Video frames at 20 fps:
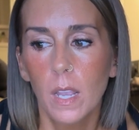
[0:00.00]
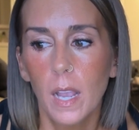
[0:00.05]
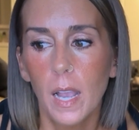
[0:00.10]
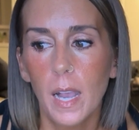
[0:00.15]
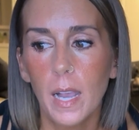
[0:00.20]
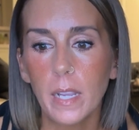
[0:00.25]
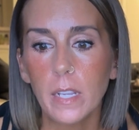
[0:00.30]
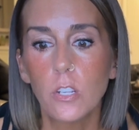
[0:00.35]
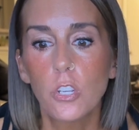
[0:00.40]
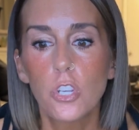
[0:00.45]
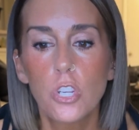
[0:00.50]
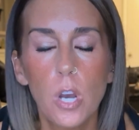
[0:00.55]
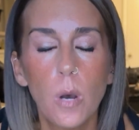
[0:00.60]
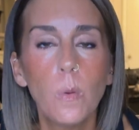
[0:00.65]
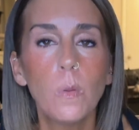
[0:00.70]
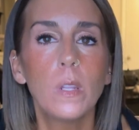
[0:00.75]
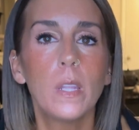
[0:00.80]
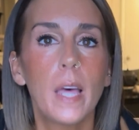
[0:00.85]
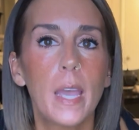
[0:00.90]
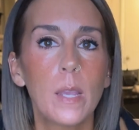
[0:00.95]
I
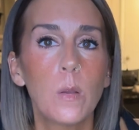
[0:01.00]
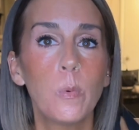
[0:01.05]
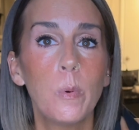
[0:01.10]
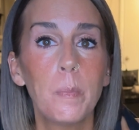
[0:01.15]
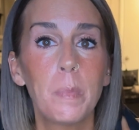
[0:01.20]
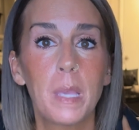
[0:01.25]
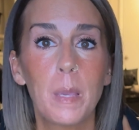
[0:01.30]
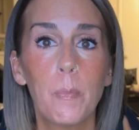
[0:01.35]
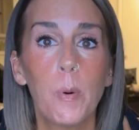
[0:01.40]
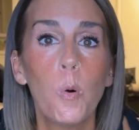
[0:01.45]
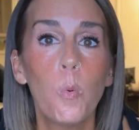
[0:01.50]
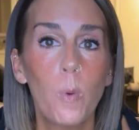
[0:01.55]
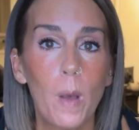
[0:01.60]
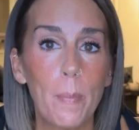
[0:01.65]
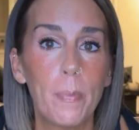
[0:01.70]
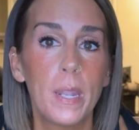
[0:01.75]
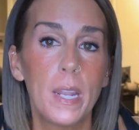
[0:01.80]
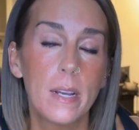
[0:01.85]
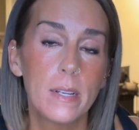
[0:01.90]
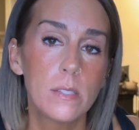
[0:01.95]
don't like when people
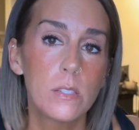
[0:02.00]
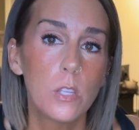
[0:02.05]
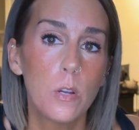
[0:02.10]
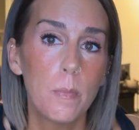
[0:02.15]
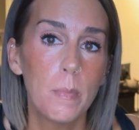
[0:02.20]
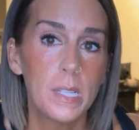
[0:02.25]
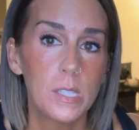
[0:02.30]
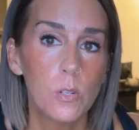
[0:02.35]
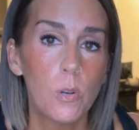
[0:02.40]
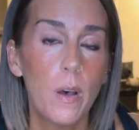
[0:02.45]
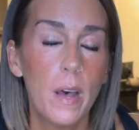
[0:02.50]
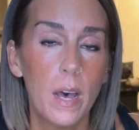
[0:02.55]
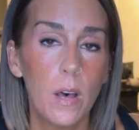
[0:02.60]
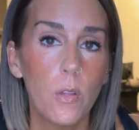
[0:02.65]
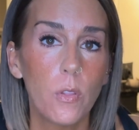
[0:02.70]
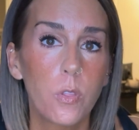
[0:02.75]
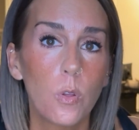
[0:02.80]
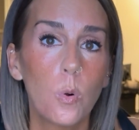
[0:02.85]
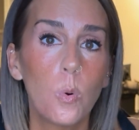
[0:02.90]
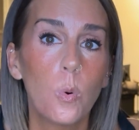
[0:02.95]
weaponize their mental
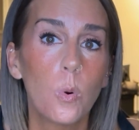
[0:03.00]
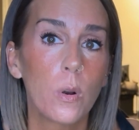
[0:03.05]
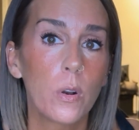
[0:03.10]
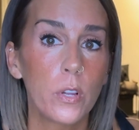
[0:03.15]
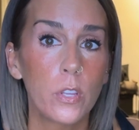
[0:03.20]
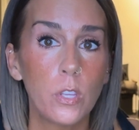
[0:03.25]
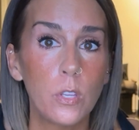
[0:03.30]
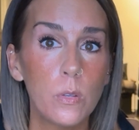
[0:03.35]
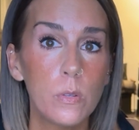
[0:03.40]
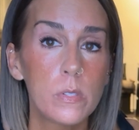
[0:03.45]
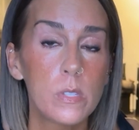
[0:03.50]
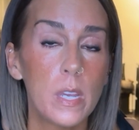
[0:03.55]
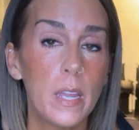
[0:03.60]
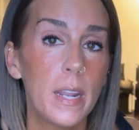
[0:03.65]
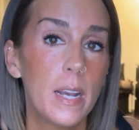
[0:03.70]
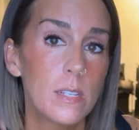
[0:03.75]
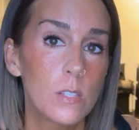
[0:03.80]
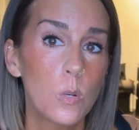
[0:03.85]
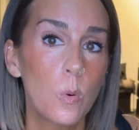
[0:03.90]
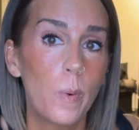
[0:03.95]
health or use it
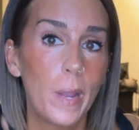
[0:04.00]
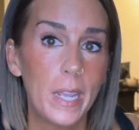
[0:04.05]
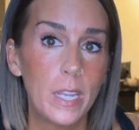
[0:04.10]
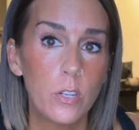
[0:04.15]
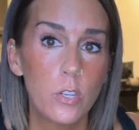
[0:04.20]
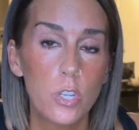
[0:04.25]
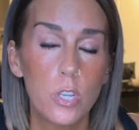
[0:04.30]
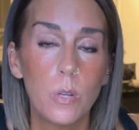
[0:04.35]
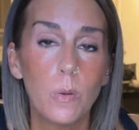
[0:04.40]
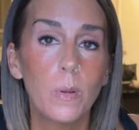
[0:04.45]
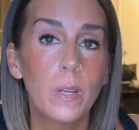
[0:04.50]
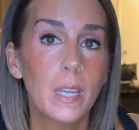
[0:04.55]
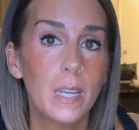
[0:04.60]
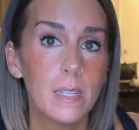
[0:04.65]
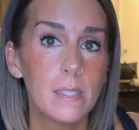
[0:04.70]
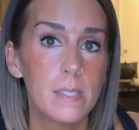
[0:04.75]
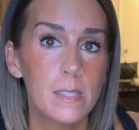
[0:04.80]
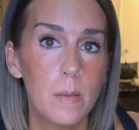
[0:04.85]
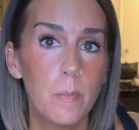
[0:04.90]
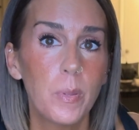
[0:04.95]
as a way to
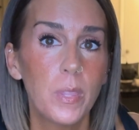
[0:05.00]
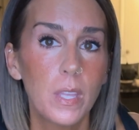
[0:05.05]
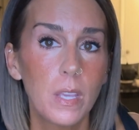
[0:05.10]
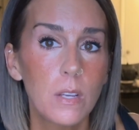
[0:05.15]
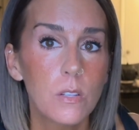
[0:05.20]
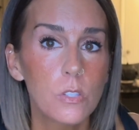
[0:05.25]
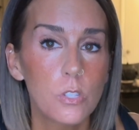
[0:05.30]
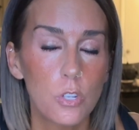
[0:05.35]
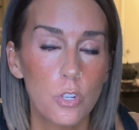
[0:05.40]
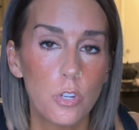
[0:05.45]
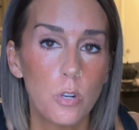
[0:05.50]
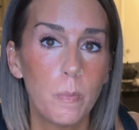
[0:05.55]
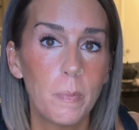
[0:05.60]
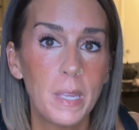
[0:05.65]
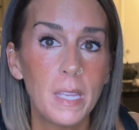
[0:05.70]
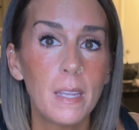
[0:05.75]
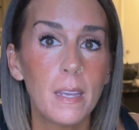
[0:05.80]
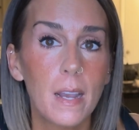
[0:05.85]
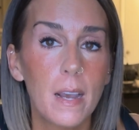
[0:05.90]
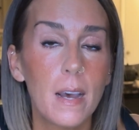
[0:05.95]
get sympathy on social
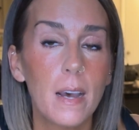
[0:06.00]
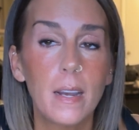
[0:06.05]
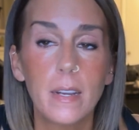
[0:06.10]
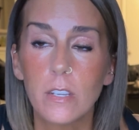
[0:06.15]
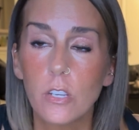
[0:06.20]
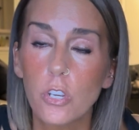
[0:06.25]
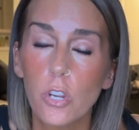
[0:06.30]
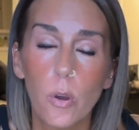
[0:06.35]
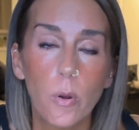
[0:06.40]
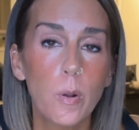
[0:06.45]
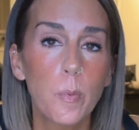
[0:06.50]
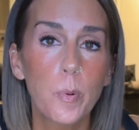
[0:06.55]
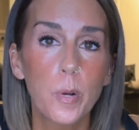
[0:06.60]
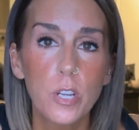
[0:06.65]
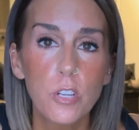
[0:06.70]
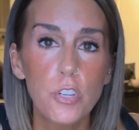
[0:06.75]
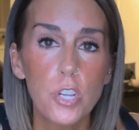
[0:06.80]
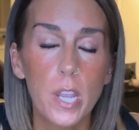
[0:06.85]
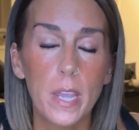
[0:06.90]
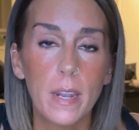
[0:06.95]
media. I don't
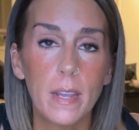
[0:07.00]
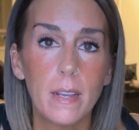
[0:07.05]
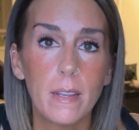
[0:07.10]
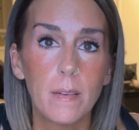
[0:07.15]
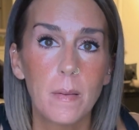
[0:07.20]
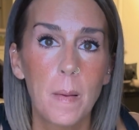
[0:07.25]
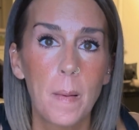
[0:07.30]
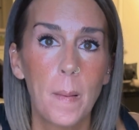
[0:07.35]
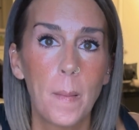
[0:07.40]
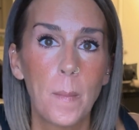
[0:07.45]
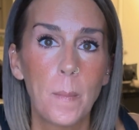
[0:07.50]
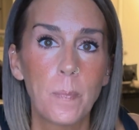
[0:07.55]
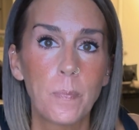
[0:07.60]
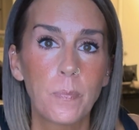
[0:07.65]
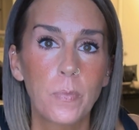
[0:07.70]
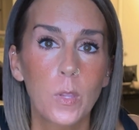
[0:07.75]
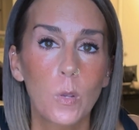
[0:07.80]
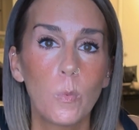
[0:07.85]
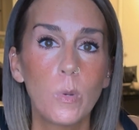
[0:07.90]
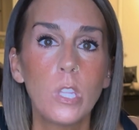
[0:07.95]
appreciate it.
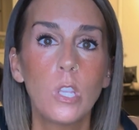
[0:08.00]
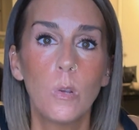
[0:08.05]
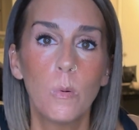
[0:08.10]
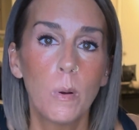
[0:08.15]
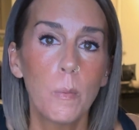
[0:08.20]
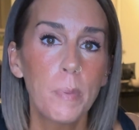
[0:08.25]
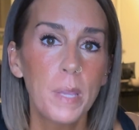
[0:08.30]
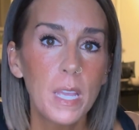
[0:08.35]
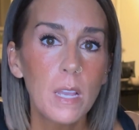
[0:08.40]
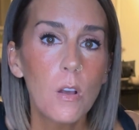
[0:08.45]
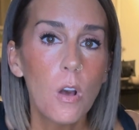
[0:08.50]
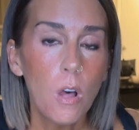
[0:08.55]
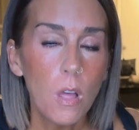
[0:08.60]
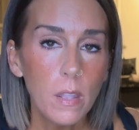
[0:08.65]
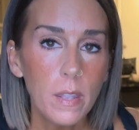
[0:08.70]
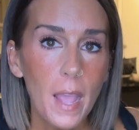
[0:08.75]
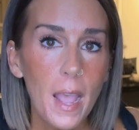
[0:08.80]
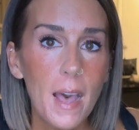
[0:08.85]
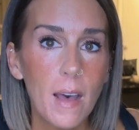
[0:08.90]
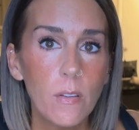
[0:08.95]
When you are being
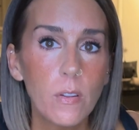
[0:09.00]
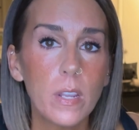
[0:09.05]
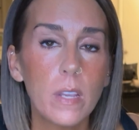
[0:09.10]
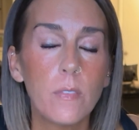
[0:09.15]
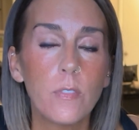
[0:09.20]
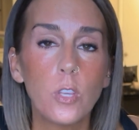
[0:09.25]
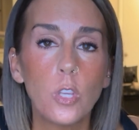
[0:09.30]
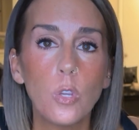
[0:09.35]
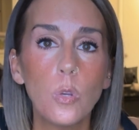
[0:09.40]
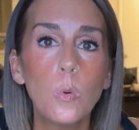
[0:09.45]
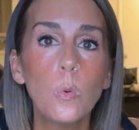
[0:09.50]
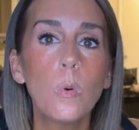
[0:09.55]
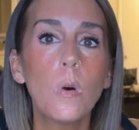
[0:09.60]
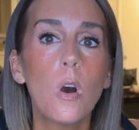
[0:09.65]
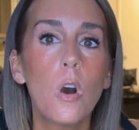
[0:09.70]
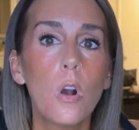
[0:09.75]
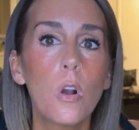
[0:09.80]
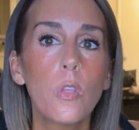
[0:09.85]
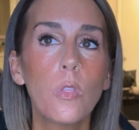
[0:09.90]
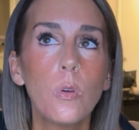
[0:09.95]
called out, if you
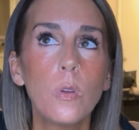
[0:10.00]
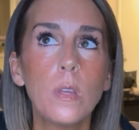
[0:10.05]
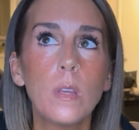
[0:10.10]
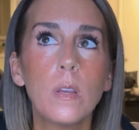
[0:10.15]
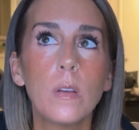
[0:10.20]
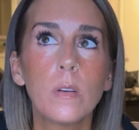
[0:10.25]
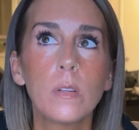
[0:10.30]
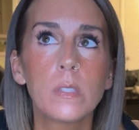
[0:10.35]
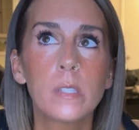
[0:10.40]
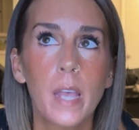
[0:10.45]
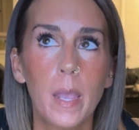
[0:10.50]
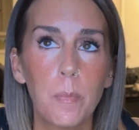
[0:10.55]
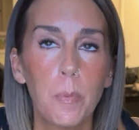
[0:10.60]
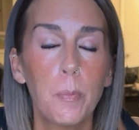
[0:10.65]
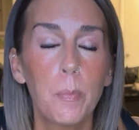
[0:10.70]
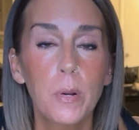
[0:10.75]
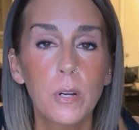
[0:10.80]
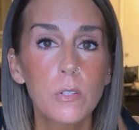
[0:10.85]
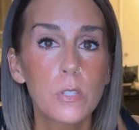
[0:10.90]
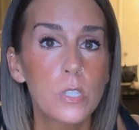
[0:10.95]
are the type of
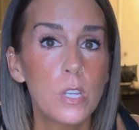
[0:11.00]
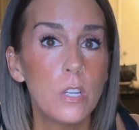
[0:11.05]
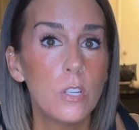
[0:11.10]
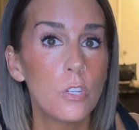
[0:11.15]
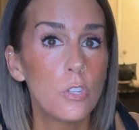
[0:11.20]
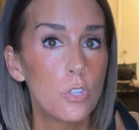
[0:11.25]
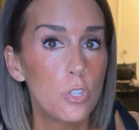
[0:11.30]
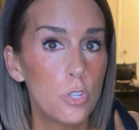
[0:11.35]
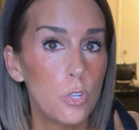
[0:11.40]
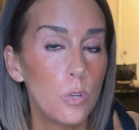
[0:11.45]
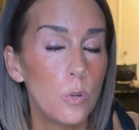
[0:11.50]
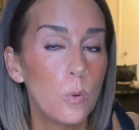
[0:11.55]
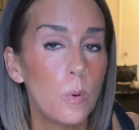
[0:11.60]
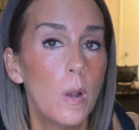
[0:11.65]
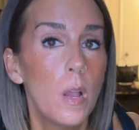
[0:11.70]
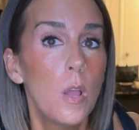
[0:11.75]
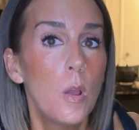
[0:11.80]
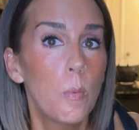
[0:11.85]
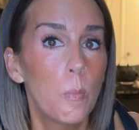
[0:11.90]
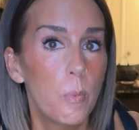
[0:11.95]
person to
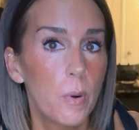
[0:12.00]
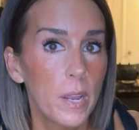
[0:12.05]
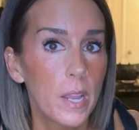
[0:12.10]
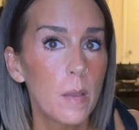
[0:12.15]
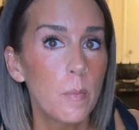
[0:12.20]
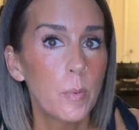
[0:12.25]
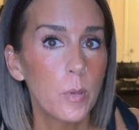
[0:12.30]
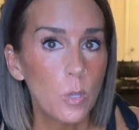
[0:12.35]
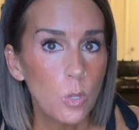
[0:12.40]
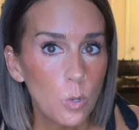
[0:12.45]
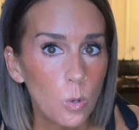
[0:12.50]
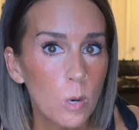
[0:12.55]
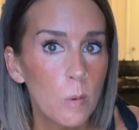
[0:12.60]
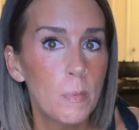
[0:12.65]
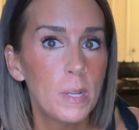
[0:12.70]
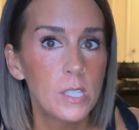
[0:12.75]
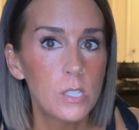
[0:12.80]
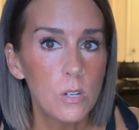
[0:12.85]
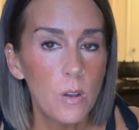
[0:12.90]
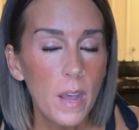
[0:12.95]
bring up your
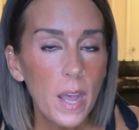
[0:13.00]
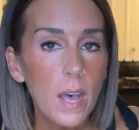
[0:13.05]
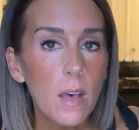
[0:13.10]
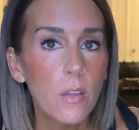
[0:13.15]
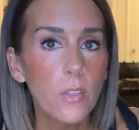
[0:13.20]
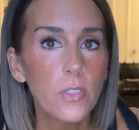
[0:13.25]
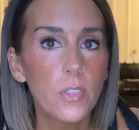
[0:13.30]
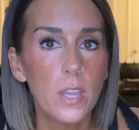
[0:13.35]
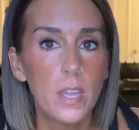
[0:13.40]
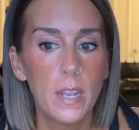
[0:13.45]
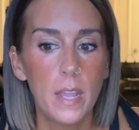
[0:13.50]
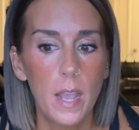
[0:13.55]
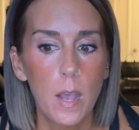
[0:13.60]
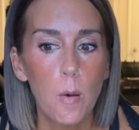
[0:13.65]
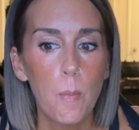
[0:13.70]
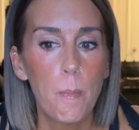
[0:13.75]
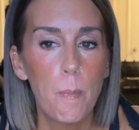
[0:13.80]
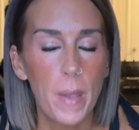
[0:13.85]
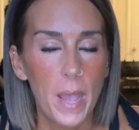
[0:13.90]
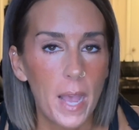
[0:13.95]
mental health and
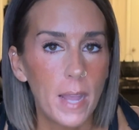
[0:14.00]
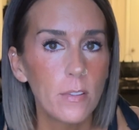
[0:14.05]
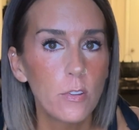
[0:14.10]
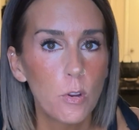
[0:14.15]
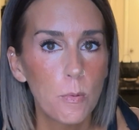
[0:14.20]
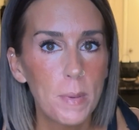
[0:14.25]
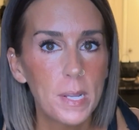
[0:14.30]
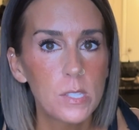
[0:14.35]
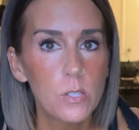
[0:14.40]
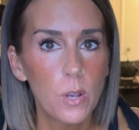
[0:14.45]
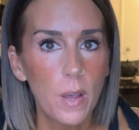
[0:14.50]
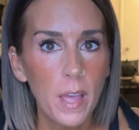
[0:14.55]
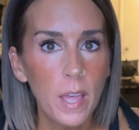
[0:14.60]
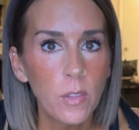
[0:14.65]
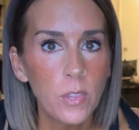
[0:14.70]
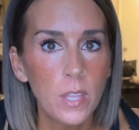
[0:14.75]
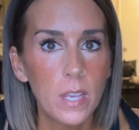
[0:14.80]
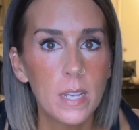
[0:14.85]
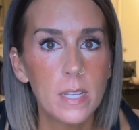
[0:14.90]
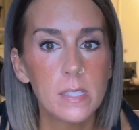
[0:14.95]
how bad your mental
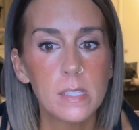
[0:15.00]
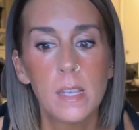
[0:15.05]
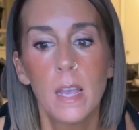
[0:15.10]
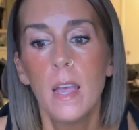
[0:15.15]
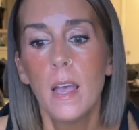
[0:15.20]
health is,